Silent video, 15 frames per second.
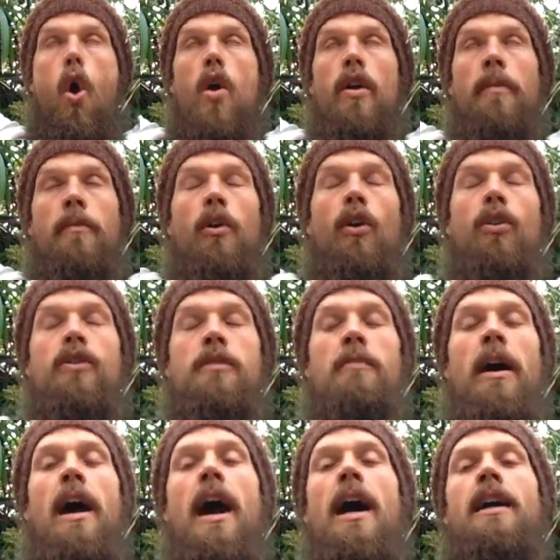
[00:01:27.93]
And I'm closing
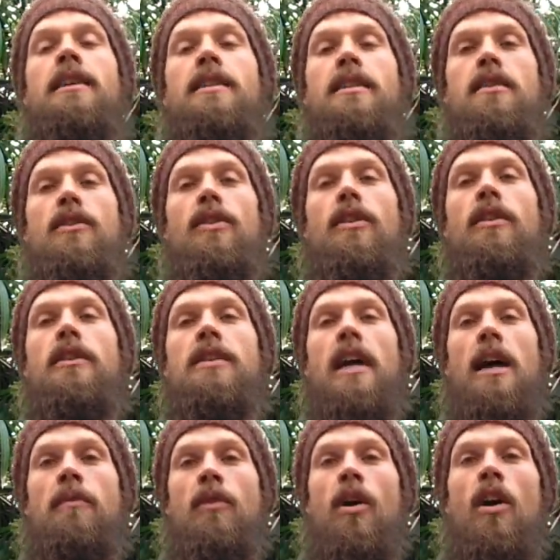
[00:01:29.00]
my eyes during this
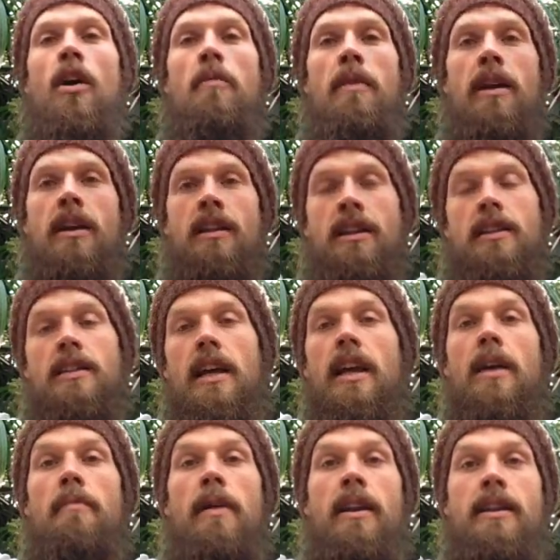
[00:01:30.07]
time. Now I'm making this
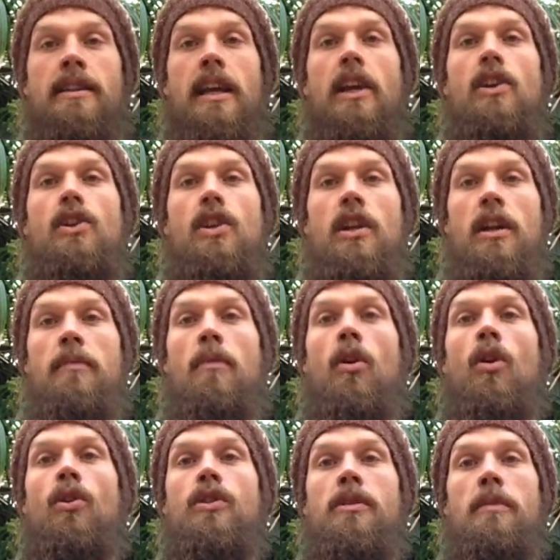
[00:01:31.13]
like a meditation. I'm
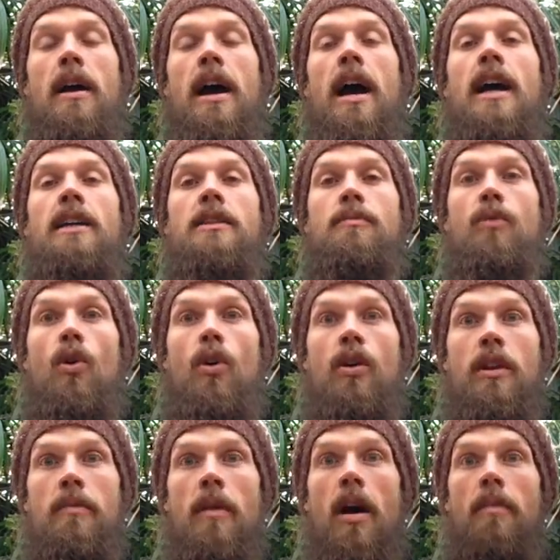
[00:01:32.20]
closing my eyes, I'm
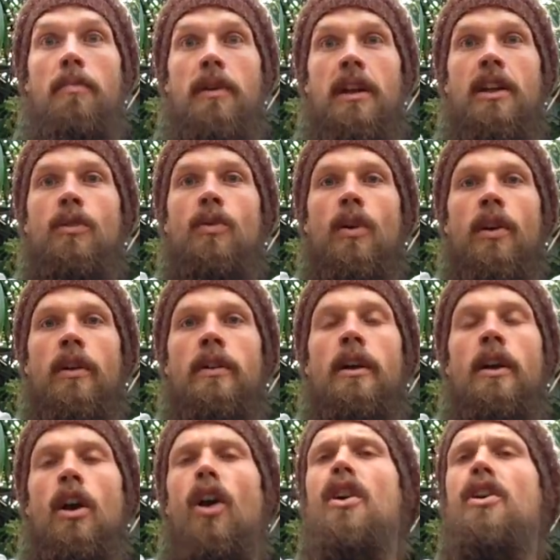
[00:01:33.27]
rolling them up and inward.
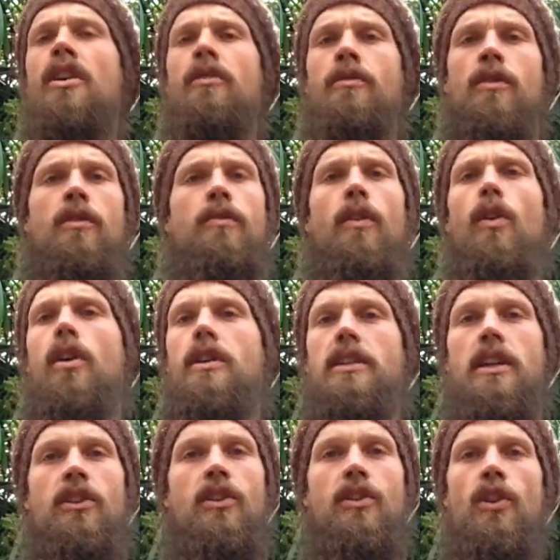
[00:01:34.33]
Or you can focus
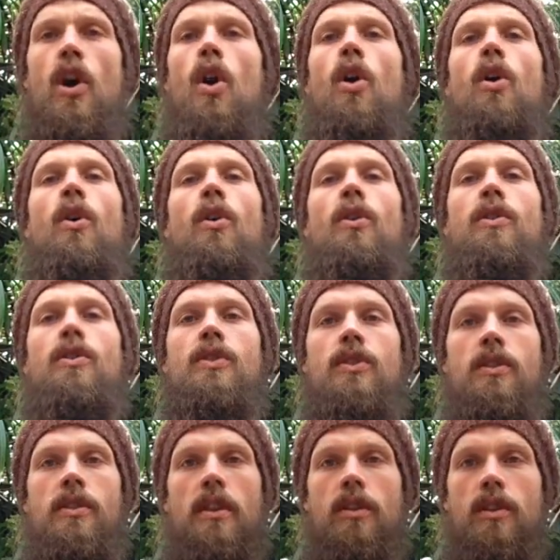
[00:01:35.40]
on your
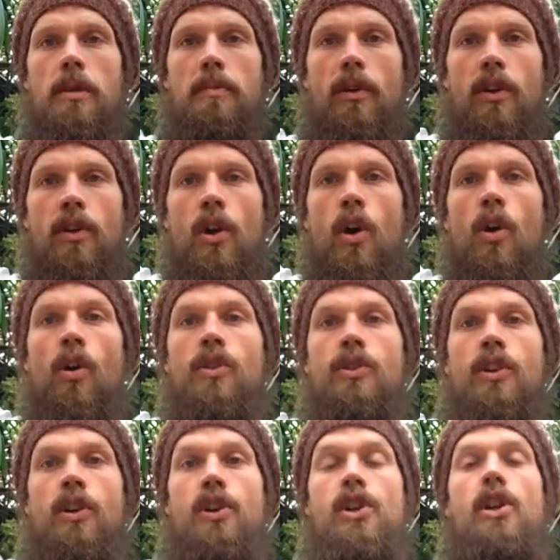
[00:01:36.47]
nose, the tip of your nose,
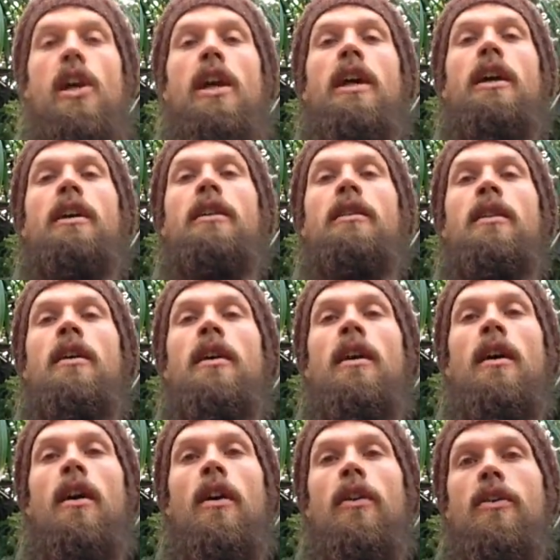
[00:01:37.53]
or your chin,
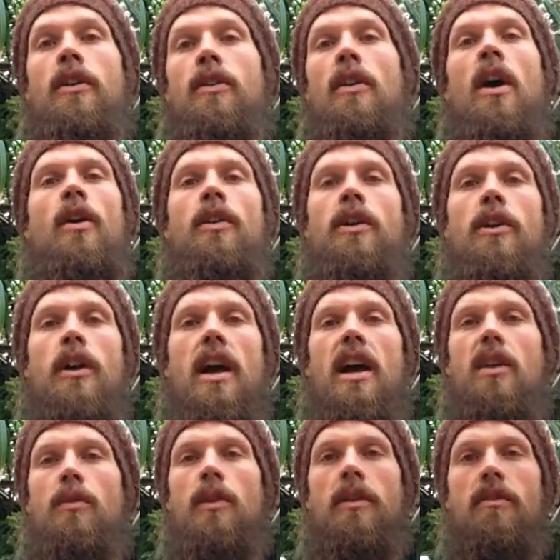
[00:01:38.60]
or the crown of your
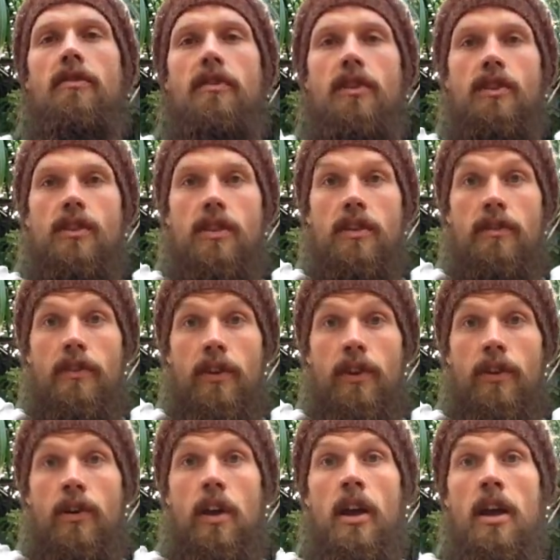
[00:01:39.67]
head, whatever feels good for
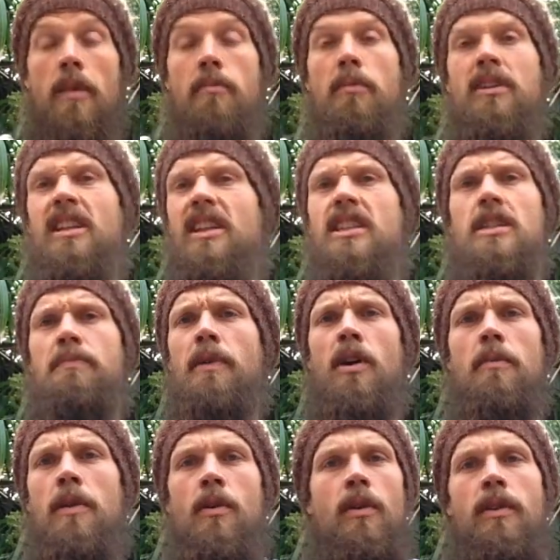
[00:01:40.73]
you. But
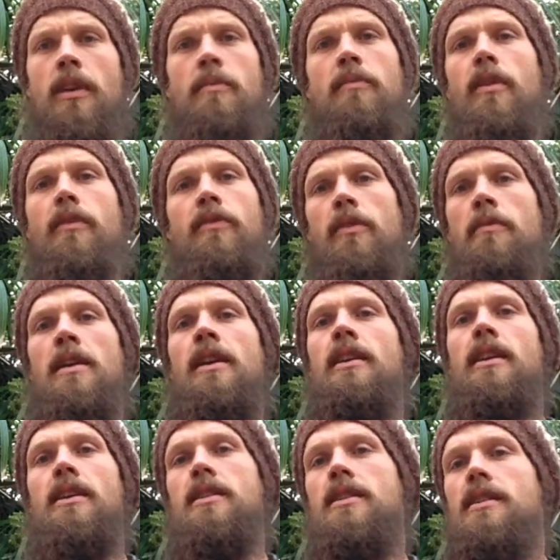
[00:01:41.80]
experiment with it. But for me,
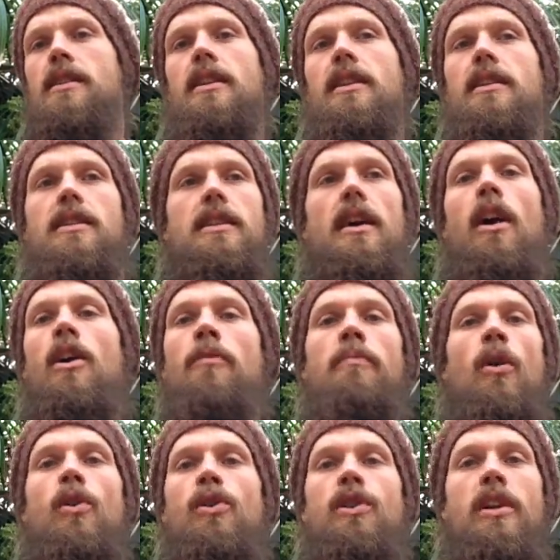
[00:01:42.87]
this arm
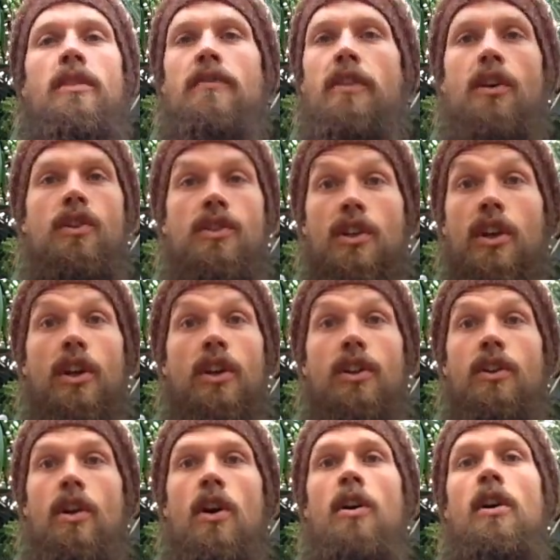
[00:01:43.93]
motion feels good,
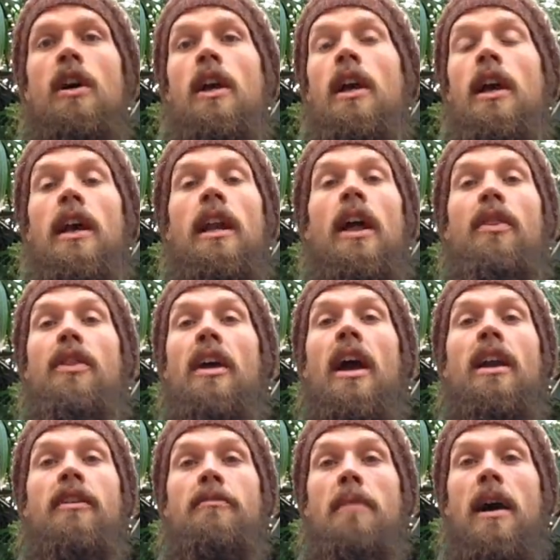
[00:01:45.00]
no? And at the
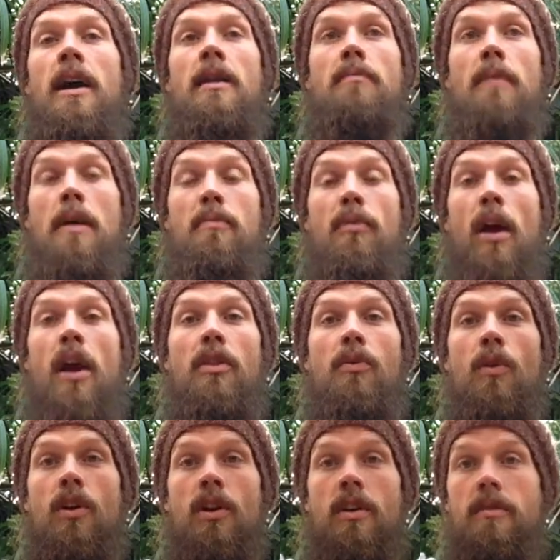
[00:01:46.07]
end of my breath
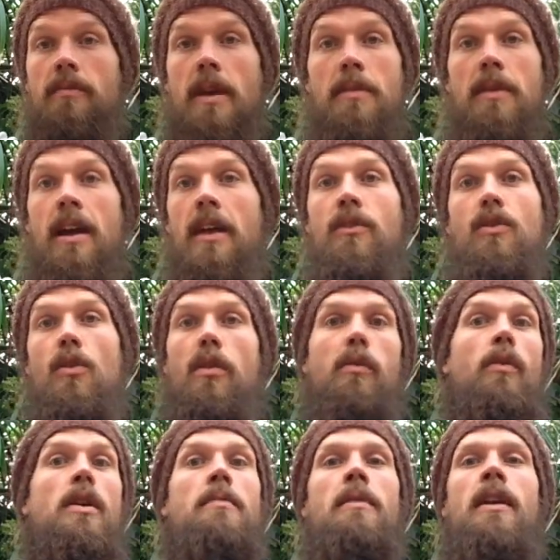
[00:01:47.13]
work, maybe I do
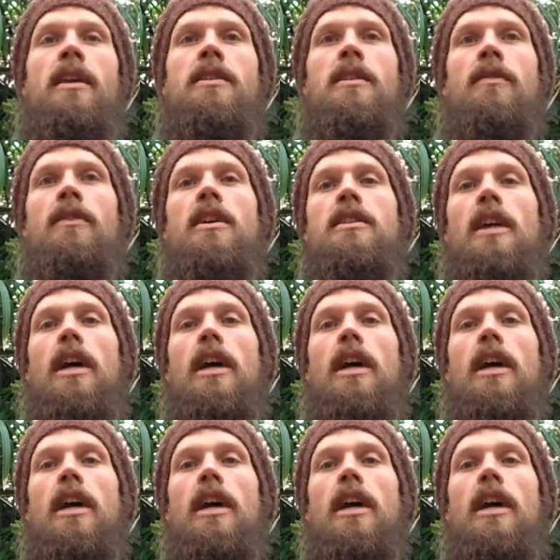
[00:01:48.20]
3 minutes of this.